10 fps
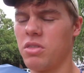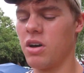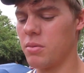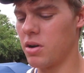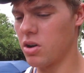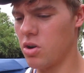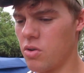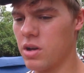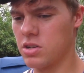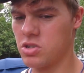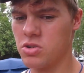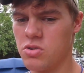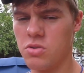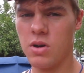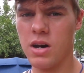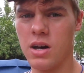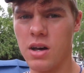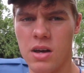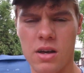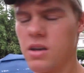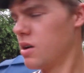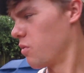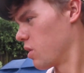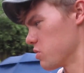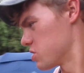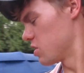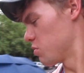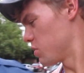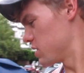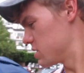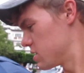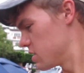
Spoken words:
thought about going to, where was the other place?